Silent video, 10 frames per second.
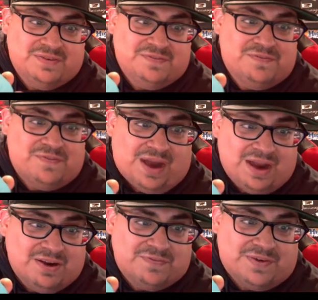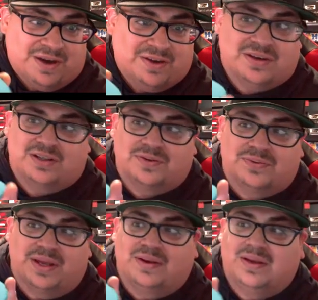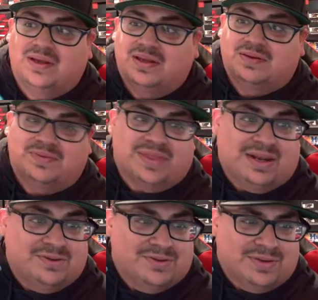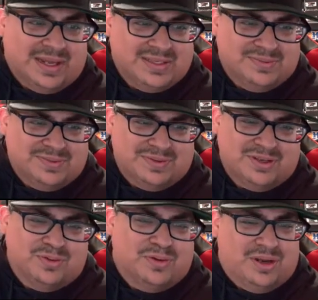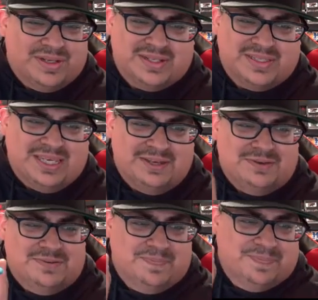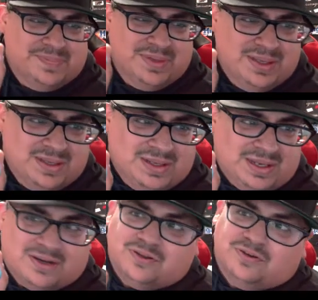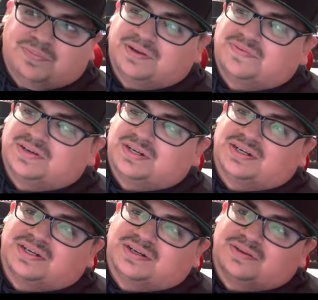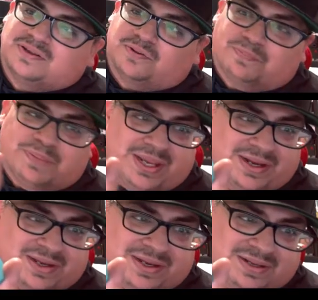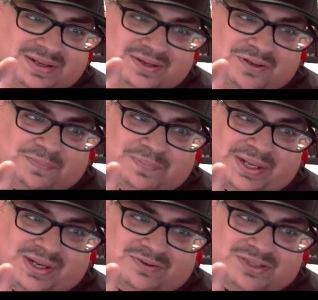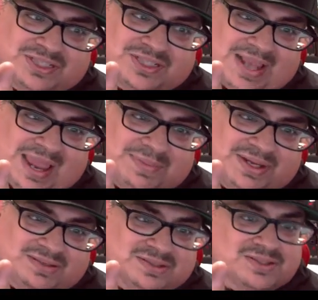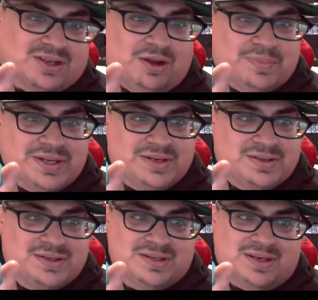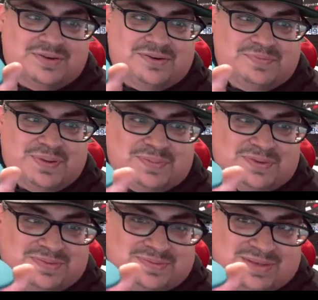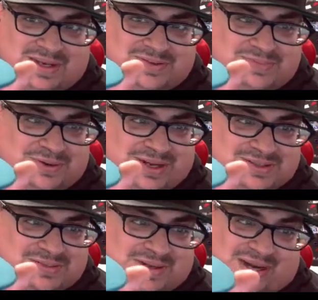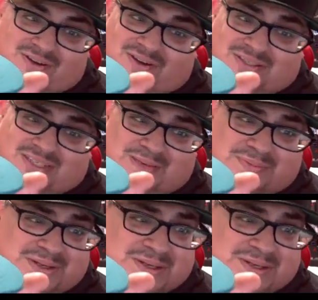Fire colorway with that little, I guess you call it a teal, and a little bit of a little pink or salmon. I don't know how you pronounce it, but I call it salmon.